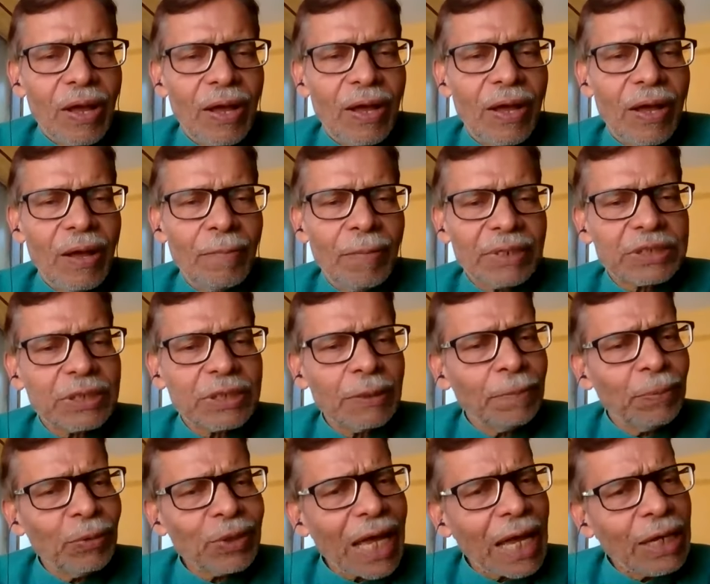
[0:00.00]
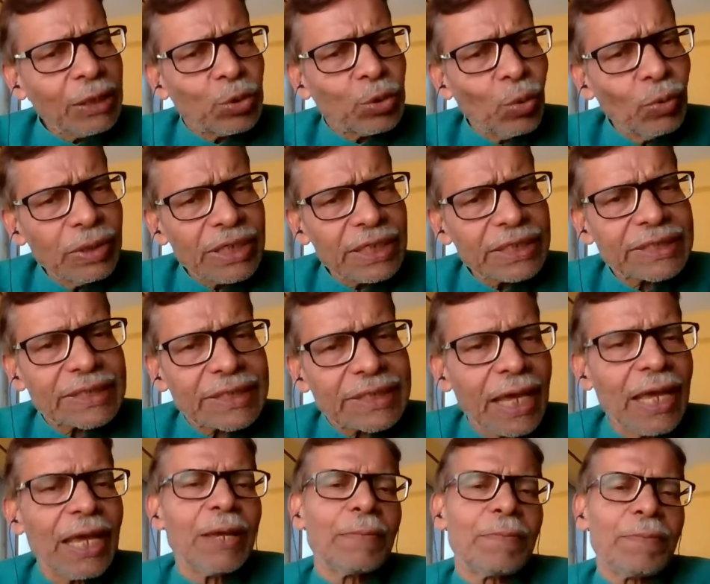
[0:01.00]
But suppose I don't
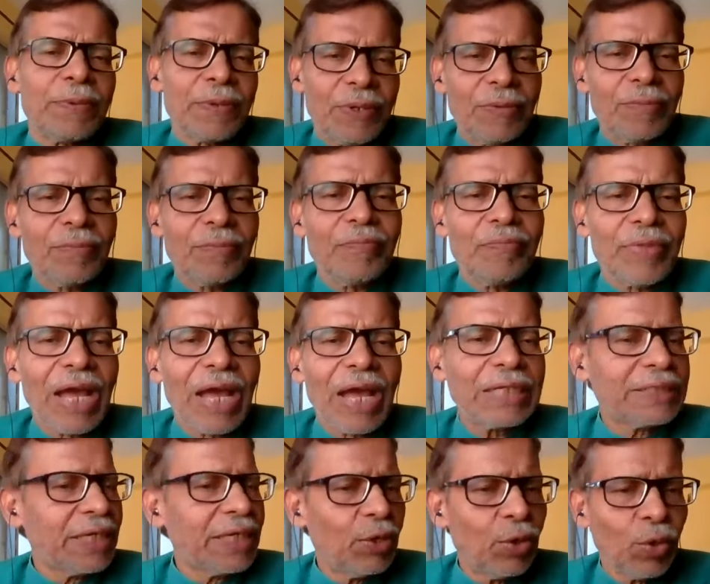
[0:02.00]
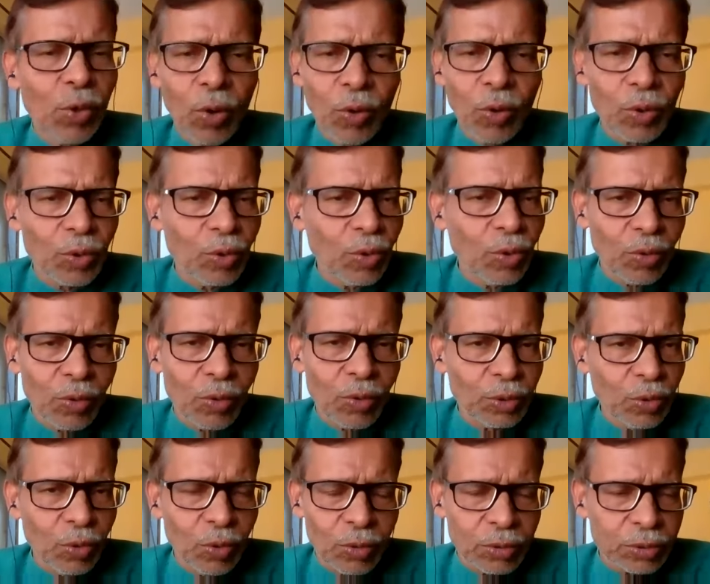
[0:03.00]
escape. I said, no,
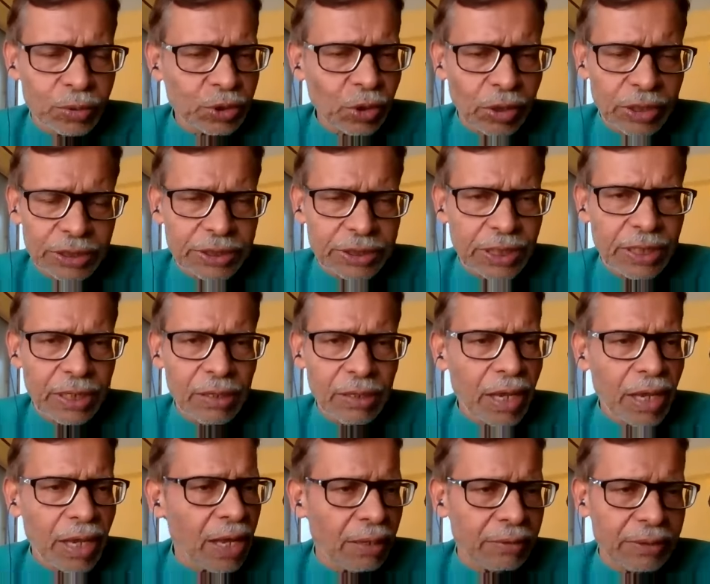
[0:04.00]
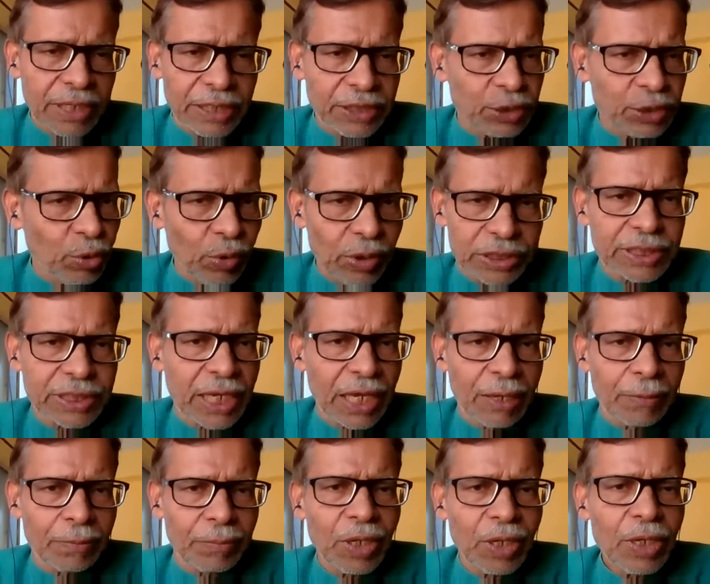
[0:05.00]
sorry, sir, there is no
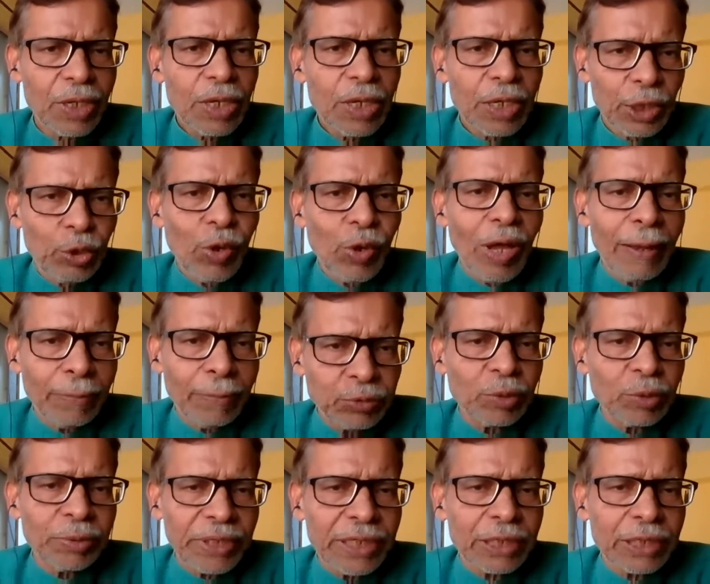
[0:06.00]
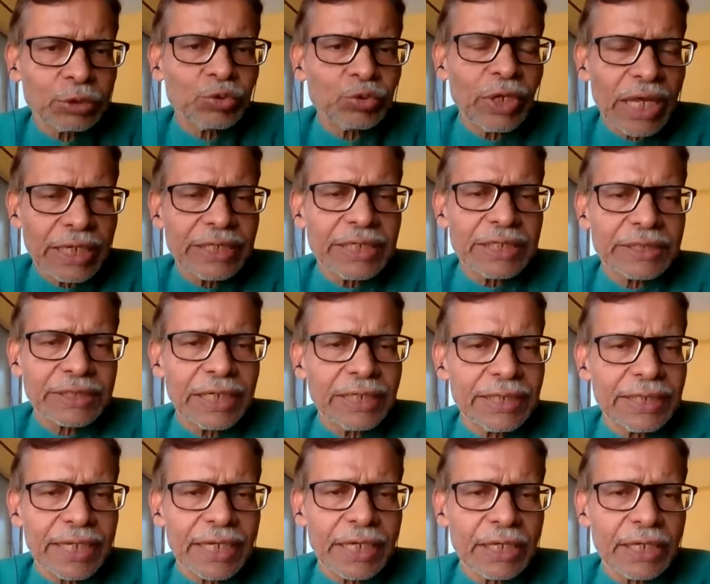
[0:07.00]
escape. You have to be here. Today is a
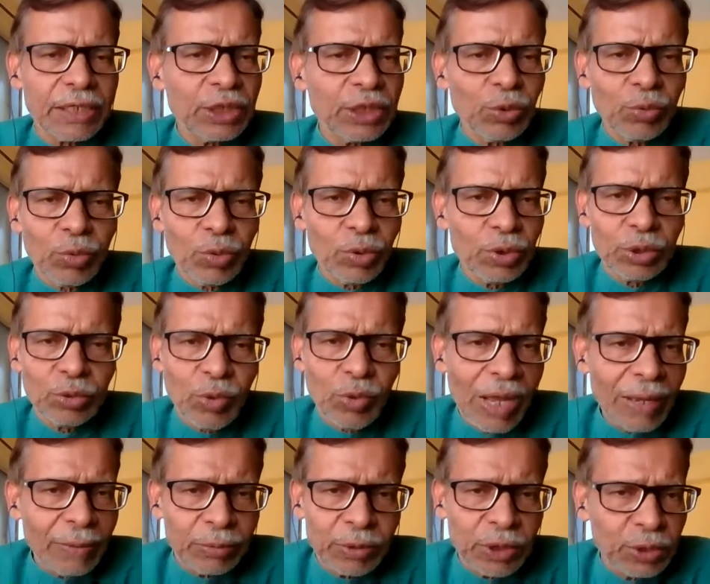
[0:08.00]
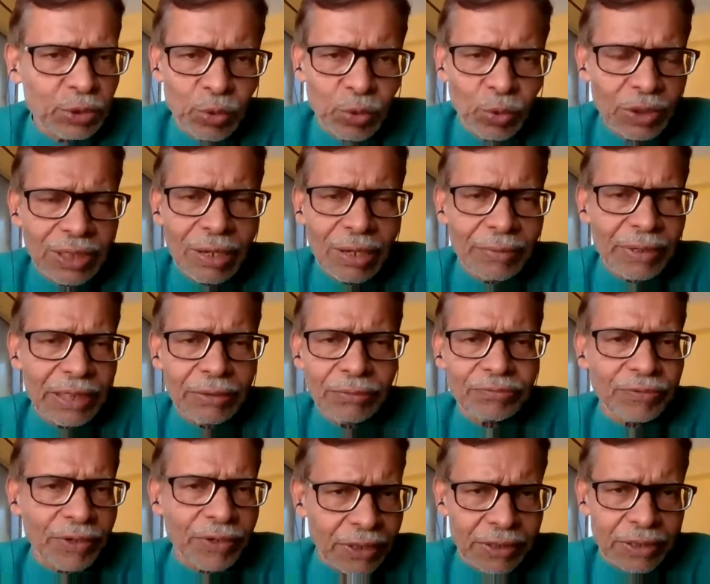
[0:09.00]
Sunday. You don't have any
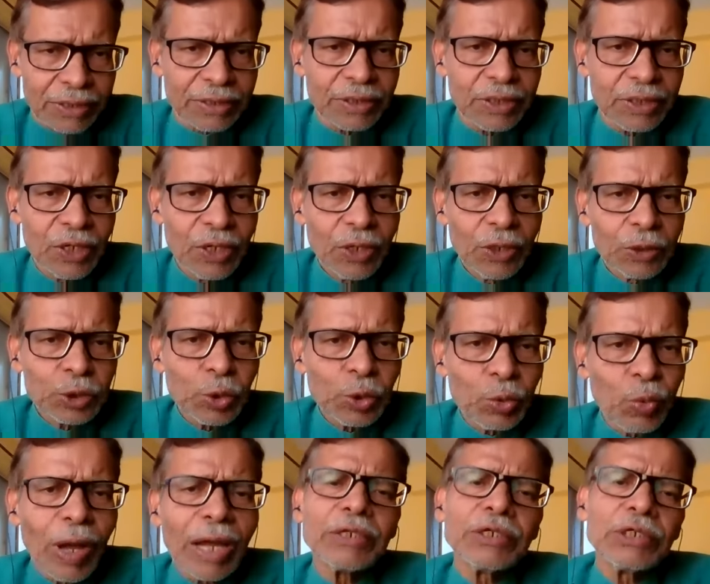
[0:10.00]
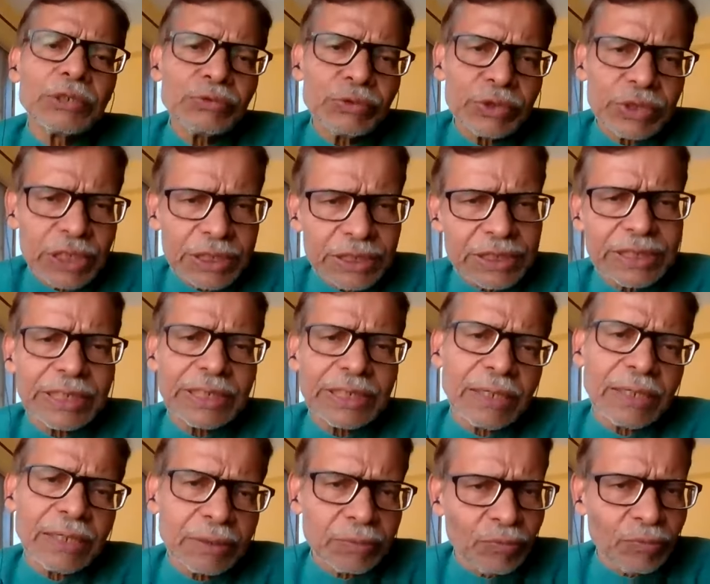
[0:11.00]
work. So why don't you just sit
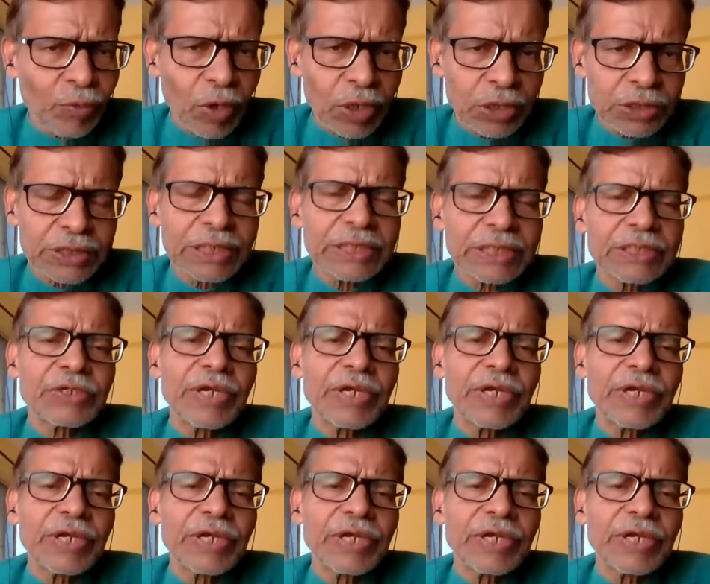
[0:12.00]
and watch the